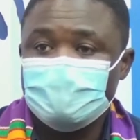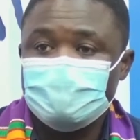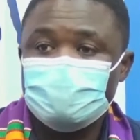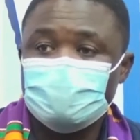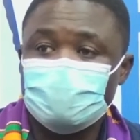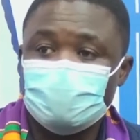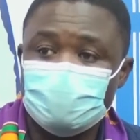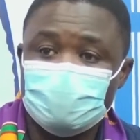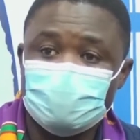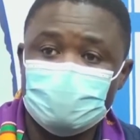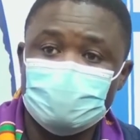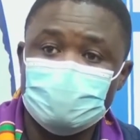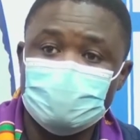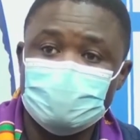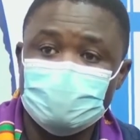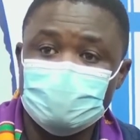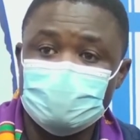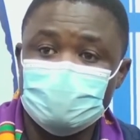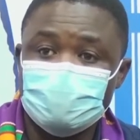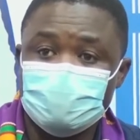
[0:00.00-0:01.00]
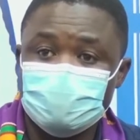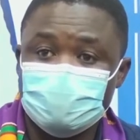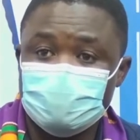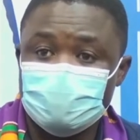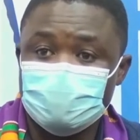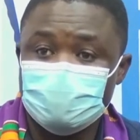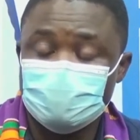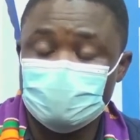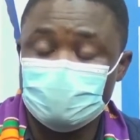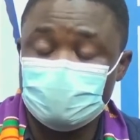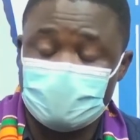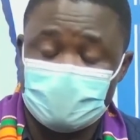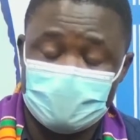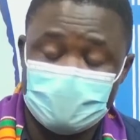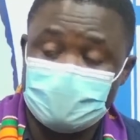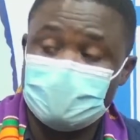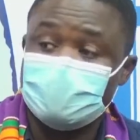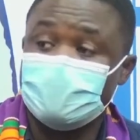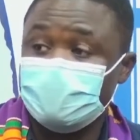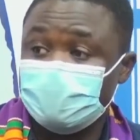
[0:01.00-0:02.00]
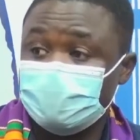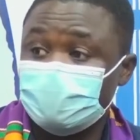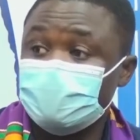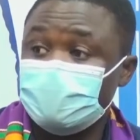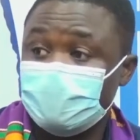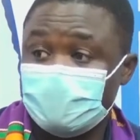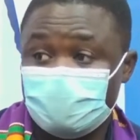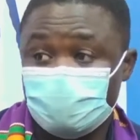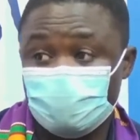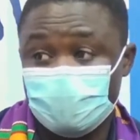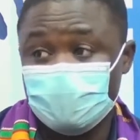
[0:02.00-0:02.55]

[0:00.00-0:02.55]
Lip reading: So those are the channels that we